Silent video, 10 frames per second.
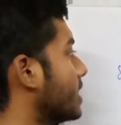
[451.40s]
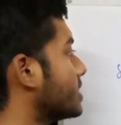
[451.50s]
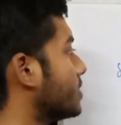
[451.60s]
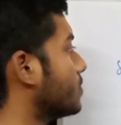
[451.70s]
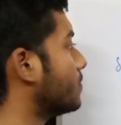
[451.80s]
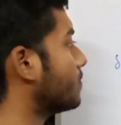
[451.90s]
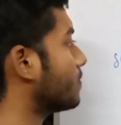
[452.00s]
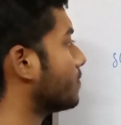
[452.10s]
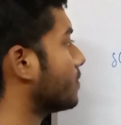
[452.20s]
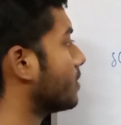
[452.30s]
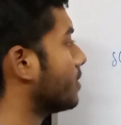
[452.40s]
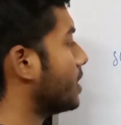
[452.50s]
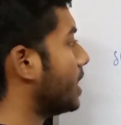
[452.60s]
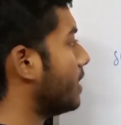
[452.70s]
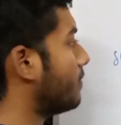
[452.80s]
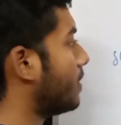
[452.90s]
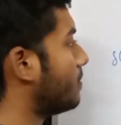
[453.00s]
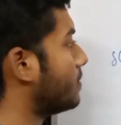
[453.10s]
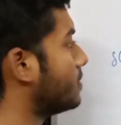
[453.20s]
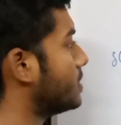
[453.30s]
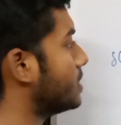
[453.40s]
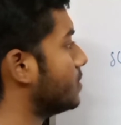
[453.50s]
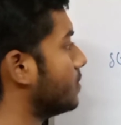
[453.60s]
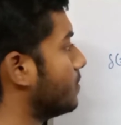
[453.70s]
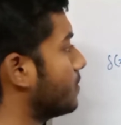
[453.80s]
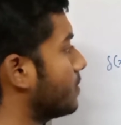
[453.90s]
x into f of 0,